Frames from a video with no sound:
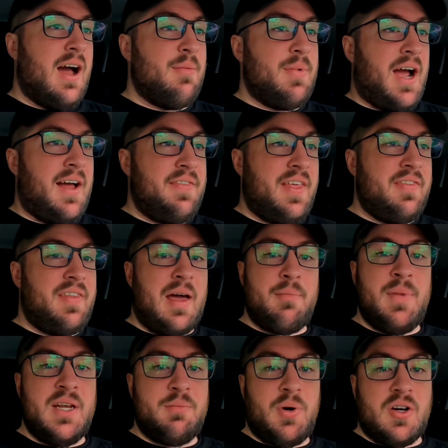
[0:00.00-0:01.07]
And then that
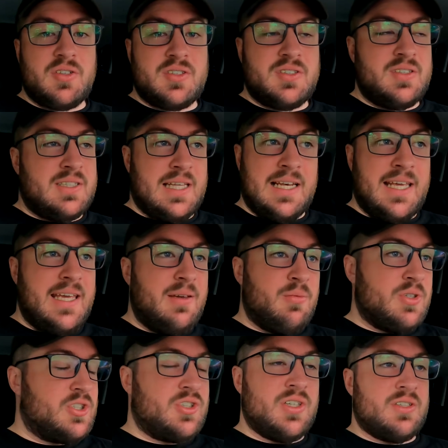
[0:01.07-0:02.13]
mid-box delete
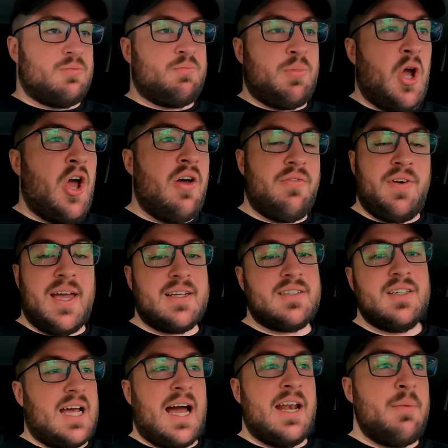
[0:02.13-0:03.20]
was just
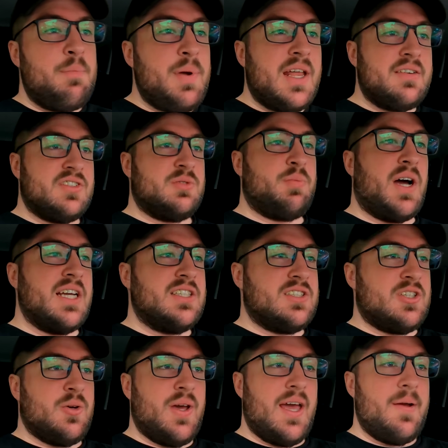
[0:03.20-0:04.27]
perfect to add a bit of spice
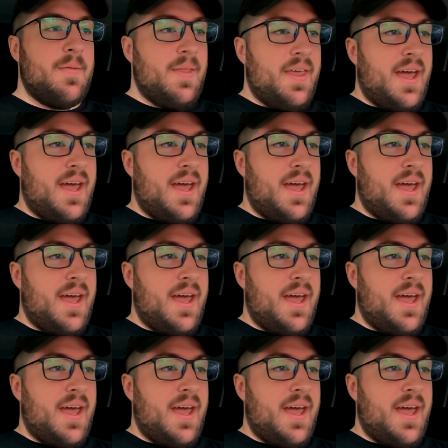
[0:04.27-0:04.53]
to it,